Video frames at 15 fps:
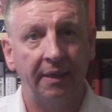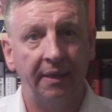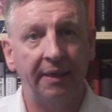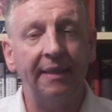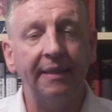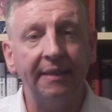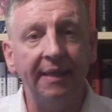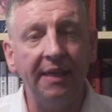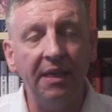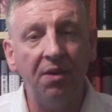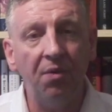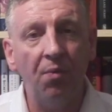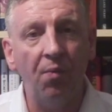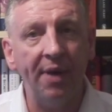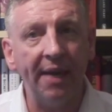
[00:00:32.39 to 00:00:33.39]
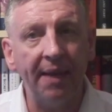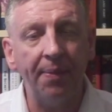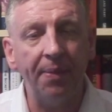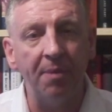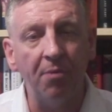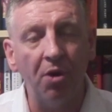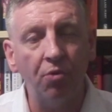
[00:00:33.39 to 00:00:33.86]
You see, we had
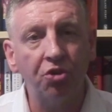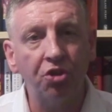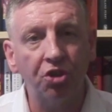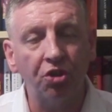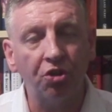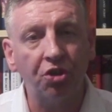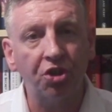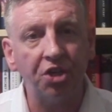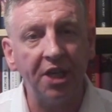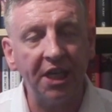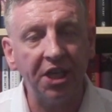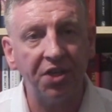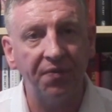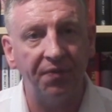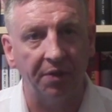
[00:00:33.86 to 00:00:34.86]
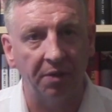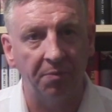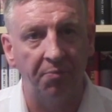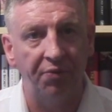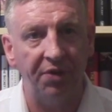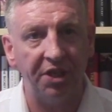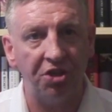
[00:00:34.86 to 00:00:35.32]
the most successful
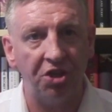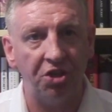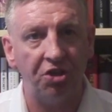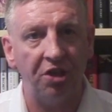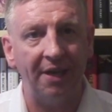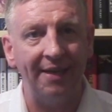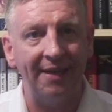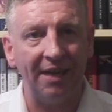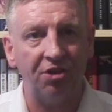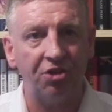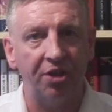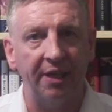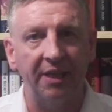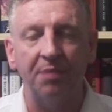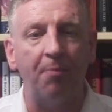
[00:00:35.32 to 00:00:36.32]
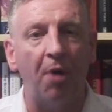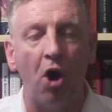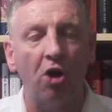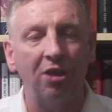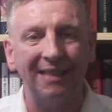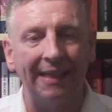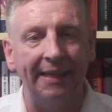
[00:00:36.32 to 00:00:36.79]
British Nationalist
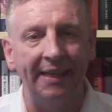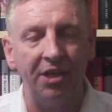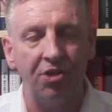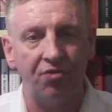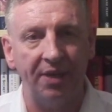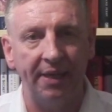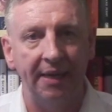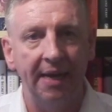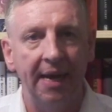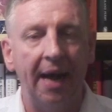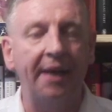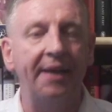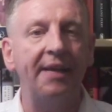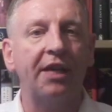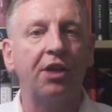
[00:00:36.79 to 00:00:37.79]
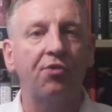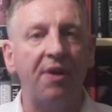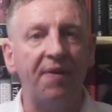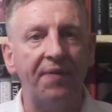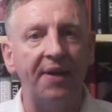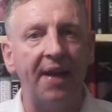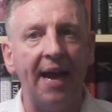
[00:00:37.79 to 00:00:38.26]
Party in history and Nick
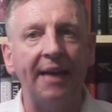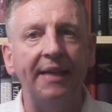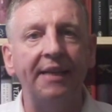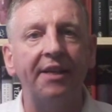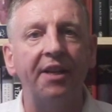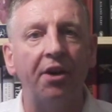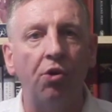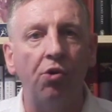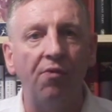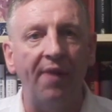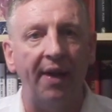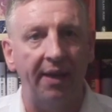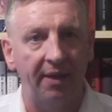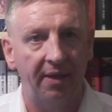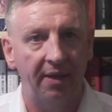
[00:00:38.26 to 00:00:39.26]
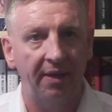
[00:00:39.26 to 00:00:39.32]
Griffin handed it over.